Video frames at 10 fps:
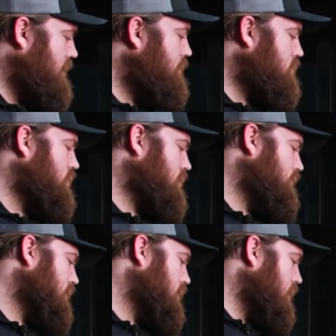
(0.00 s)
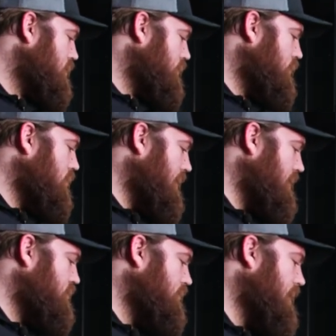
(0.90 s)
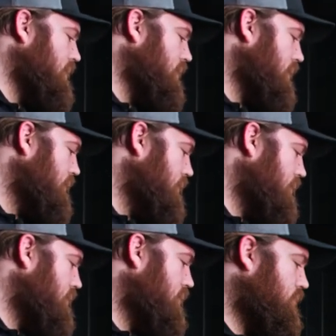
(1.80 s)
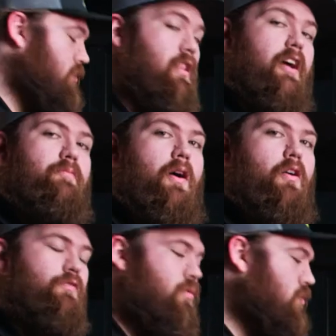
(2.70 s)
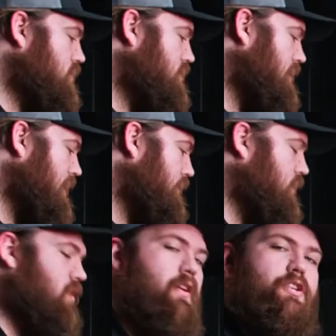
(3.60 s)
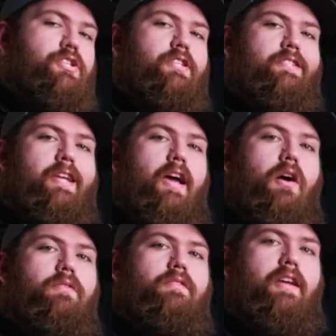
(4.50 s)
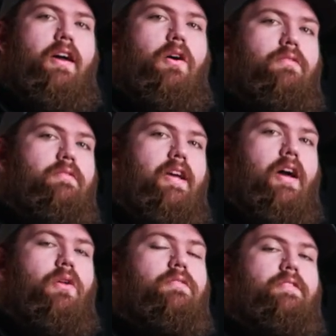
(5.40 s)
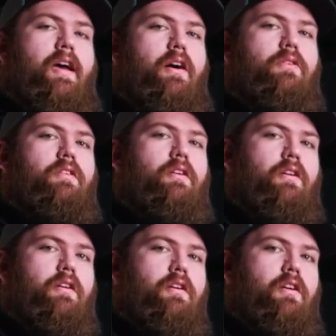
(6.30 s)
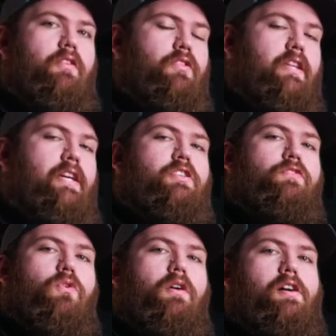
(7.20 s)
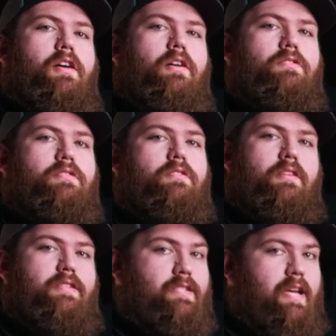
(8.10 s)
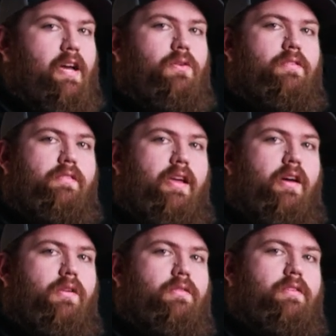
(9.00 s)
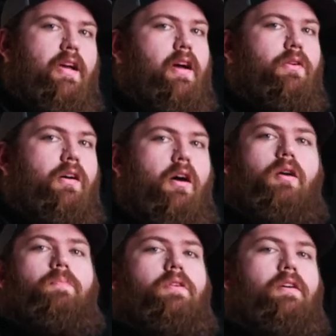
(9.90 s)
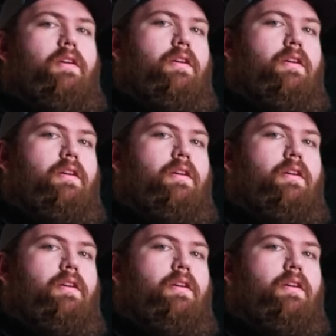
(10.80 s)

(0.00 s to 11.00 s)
the dip switch configuration for the master battery. For the LifePower fours, that configuration is down, down, down, down. For G four L Ls, it's down, down, down, up.